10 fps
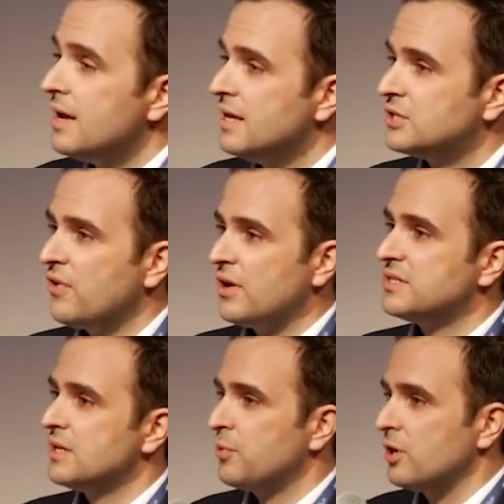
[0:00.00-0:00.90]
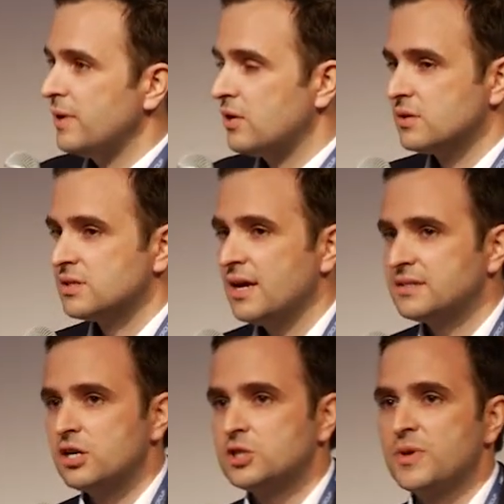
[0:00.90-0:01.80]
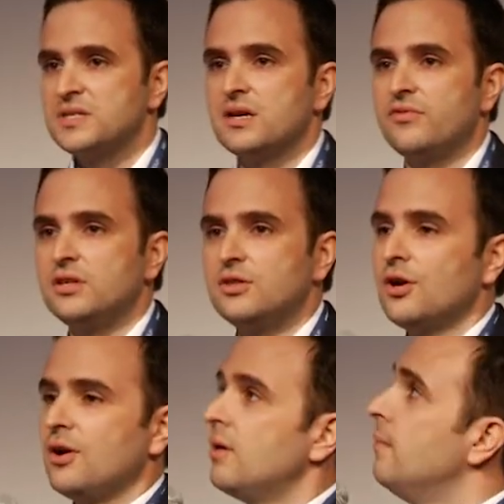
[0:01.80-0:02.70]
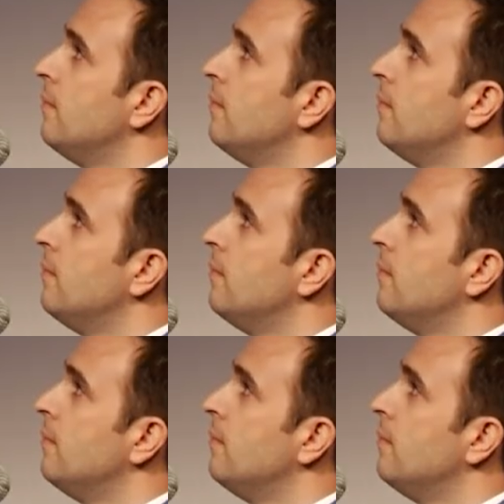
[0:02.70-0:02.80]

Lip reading: It's very simple because SRXP is having the